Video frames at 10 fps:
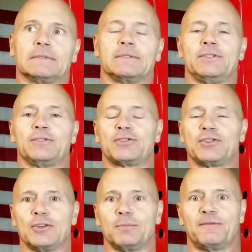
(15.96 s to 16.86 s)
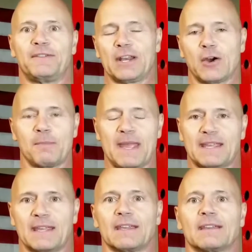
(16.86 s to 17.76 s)
YouTube video
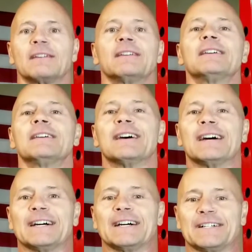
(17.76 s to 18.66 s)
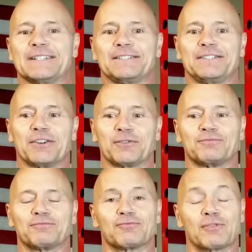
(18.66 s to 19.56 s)
making,
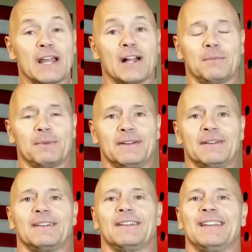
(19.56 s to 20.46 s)
realm,